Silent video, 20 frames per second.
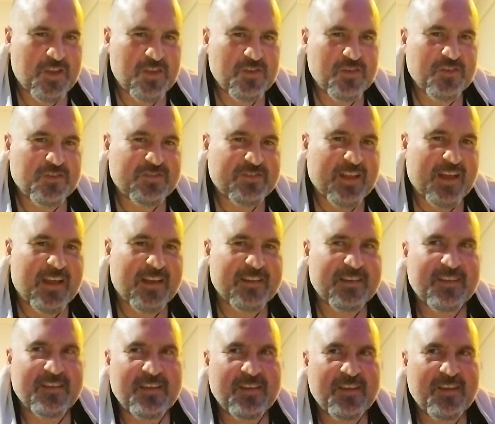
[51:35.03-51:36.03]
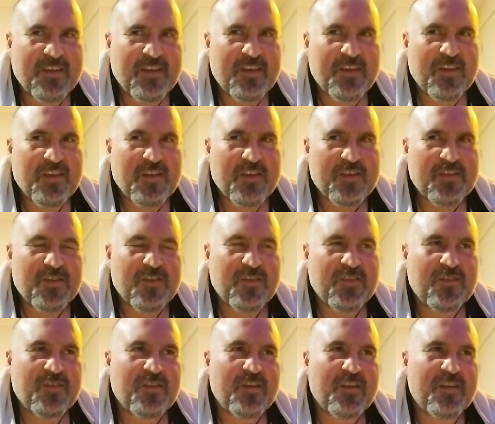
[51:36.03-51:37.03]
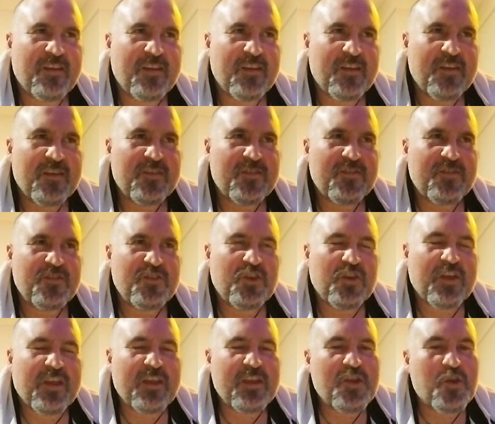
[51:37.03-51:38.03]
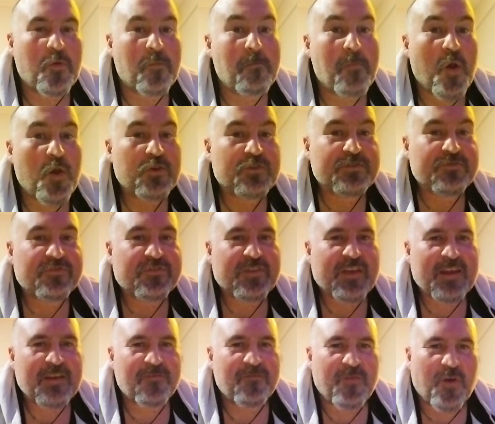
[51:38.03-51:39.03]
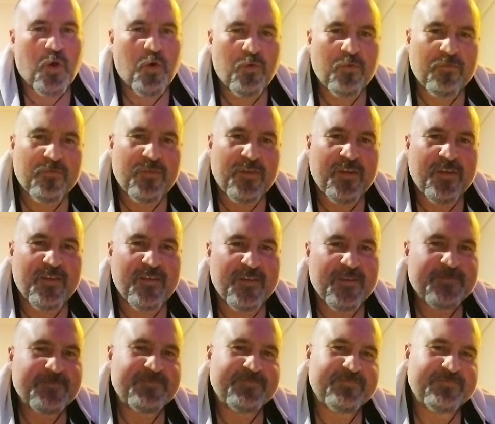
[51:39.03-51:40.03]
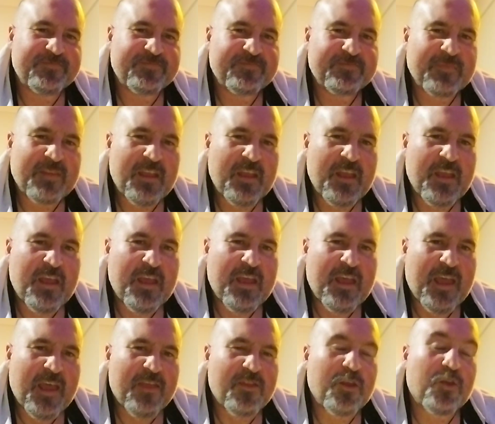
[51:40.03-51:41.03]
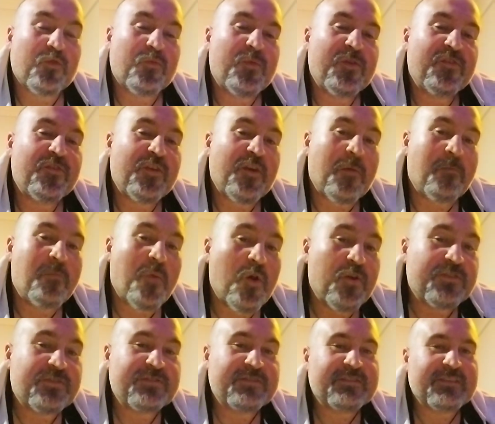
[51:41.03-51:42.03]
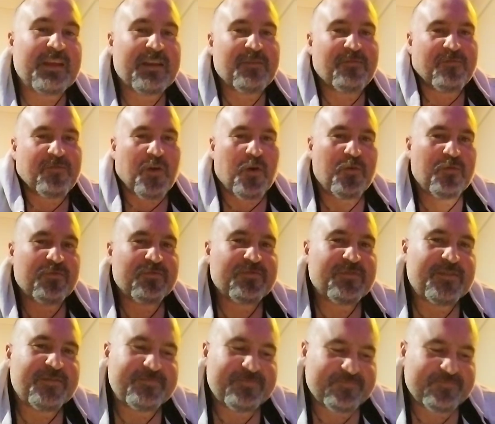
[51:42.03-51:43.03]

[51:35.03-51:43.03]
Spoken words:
You start, your emotions get involved, and then because your emotions get involved,